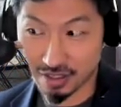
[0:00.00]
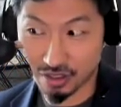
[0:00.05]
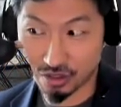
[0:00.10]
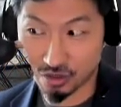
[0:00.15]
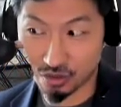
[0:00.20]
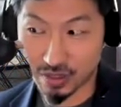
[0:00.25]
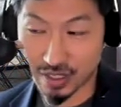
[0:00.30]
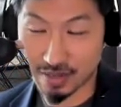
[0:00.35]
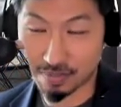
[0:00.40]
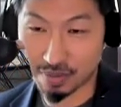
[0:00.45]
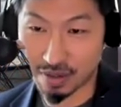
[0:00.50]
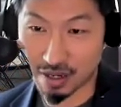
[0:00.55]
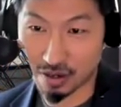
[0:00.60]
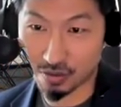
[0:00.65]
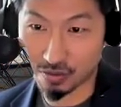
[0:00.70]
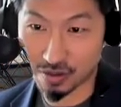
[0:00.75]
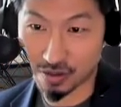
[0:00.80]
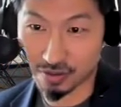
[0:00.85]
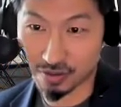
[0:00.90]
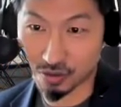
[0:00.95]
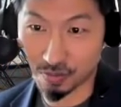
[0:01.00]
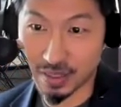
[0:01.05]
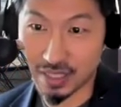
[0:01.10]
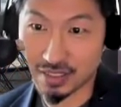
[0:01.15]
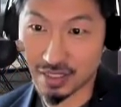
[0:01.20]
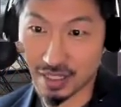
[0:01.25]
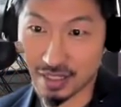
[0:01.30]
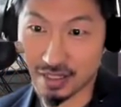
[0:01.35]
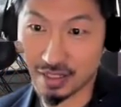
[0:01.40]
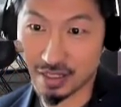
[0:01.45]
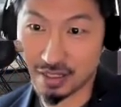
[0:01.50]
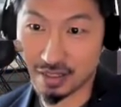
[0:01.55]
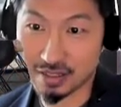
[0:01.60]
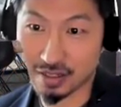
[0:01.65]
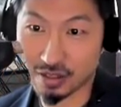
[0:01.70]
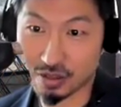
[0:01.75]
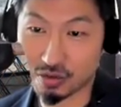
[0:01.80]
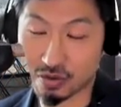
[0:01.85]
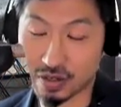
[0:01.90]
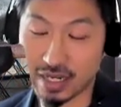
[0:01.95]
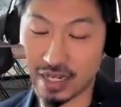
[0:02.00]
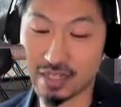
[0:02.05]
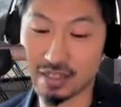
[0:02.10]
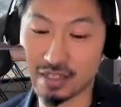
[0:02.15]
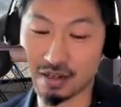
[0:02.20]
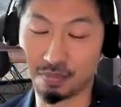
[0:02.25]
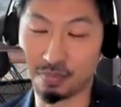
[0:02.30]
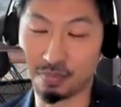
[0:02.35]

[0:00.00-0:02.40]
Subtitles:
you get power. You basically create a